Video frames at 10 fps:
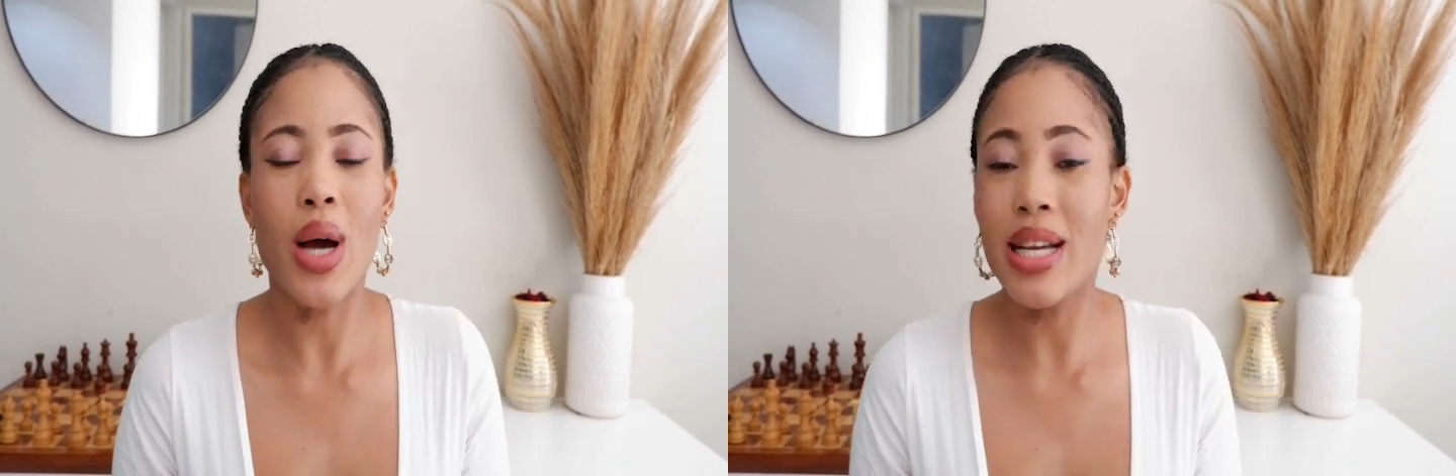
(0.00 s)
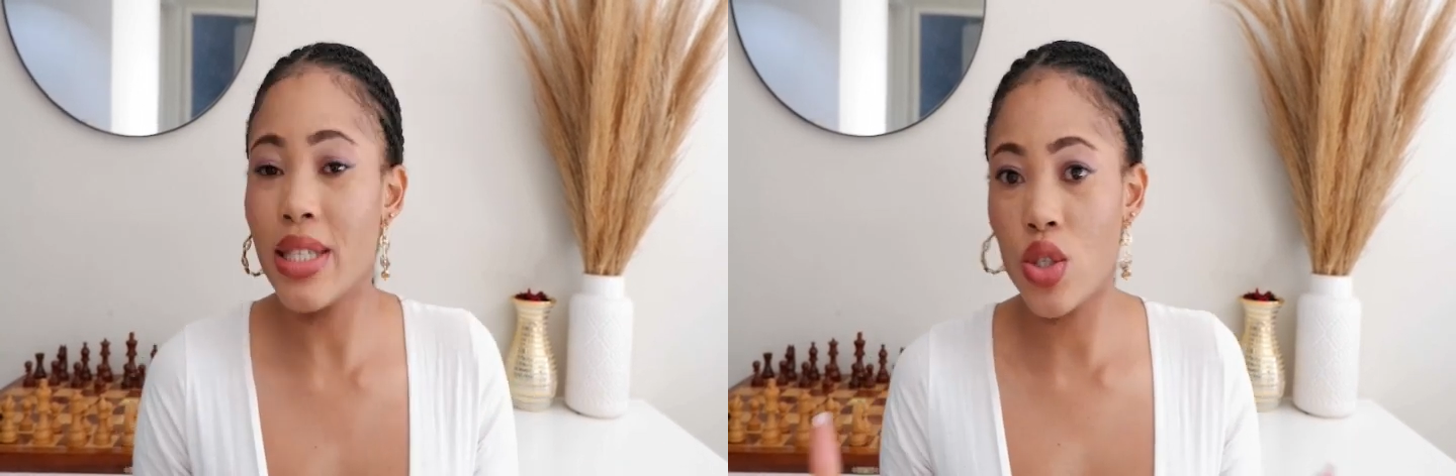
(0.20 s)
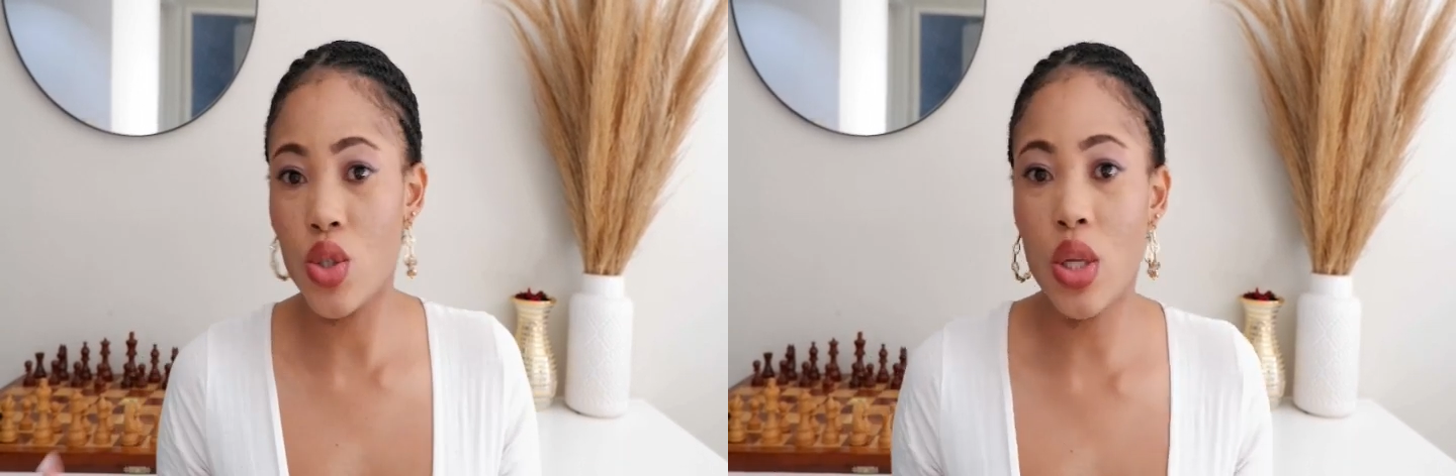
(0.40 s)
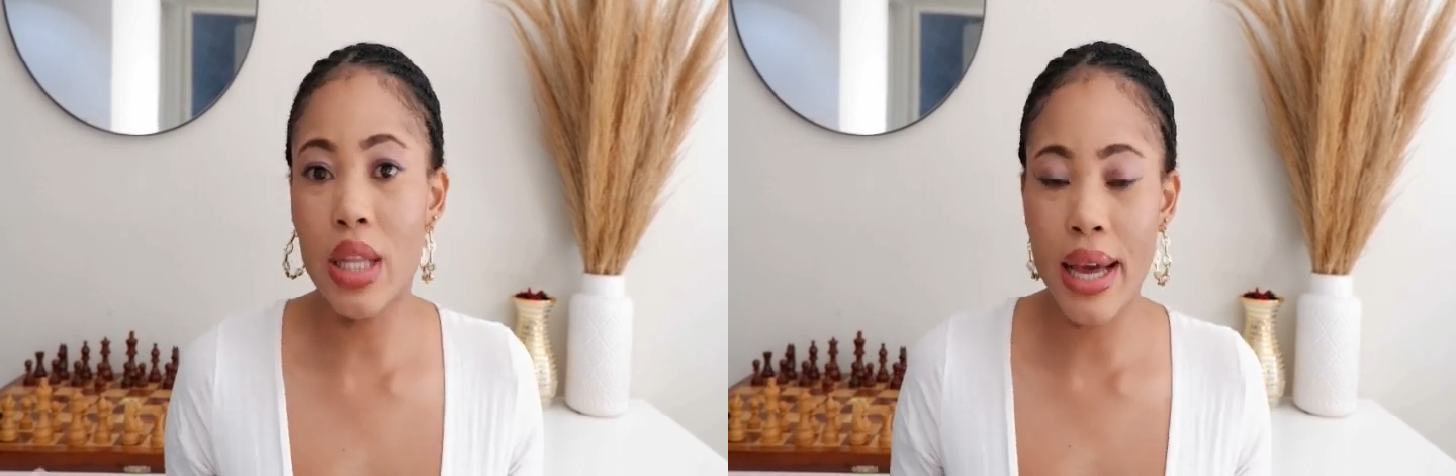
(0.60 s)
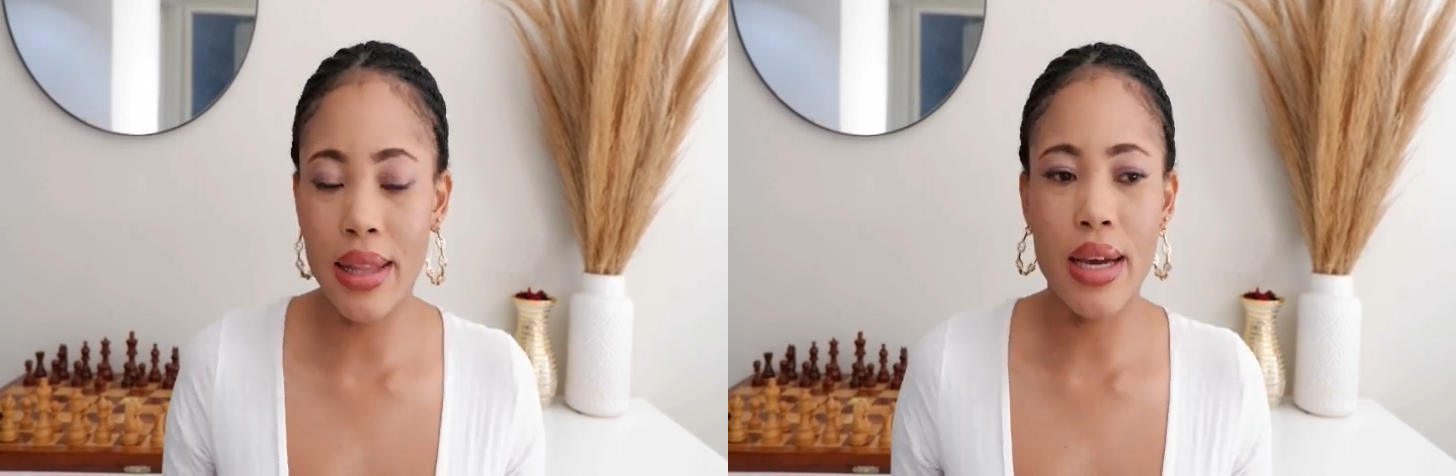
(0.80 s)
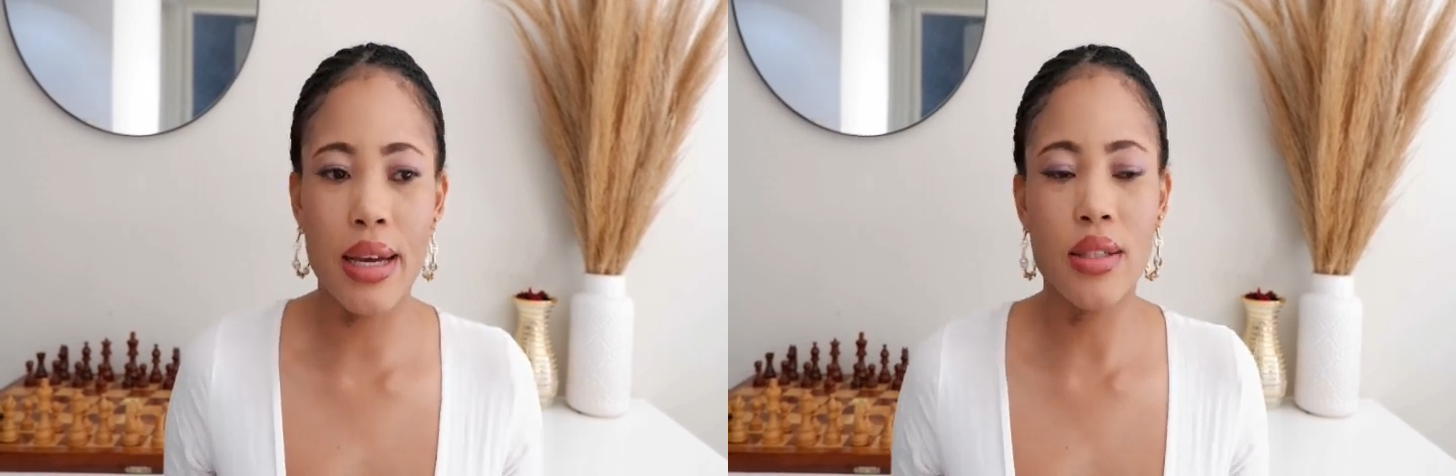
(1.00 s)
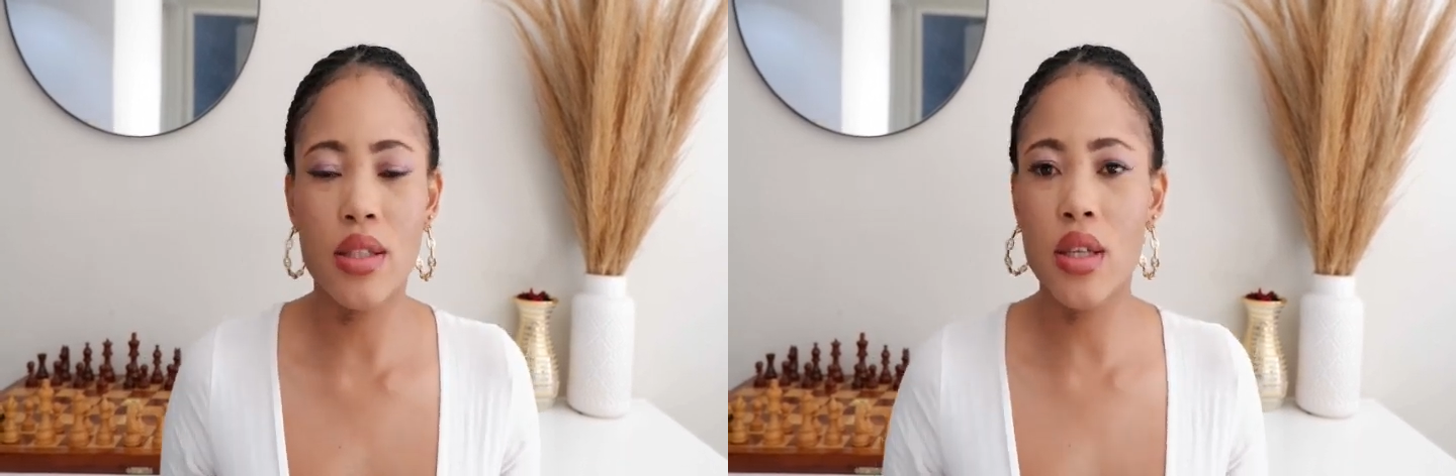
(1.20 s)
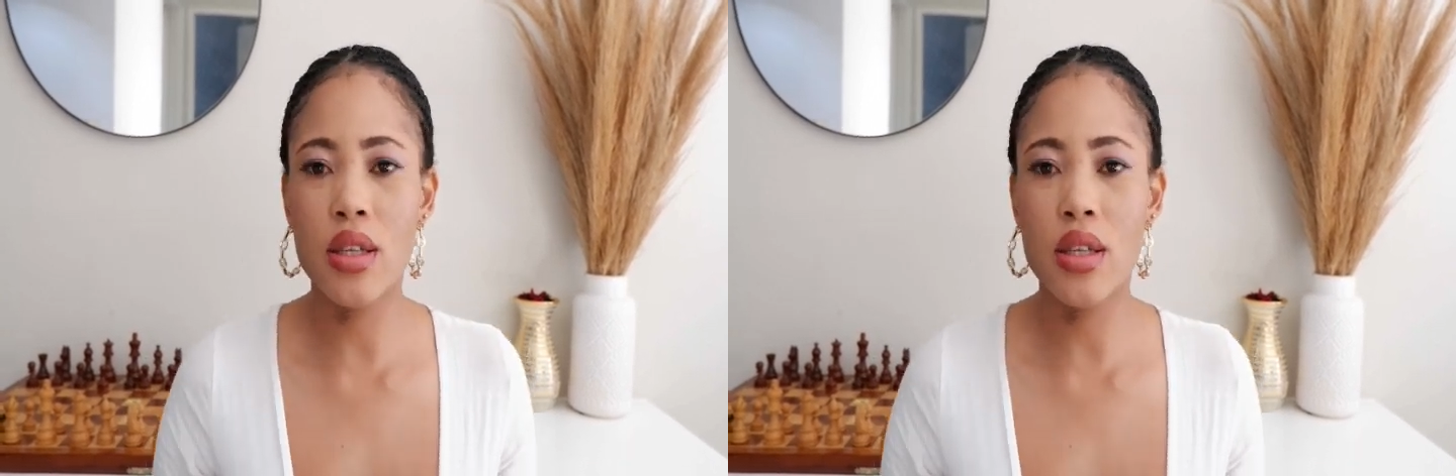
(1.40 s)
So I just thought like that.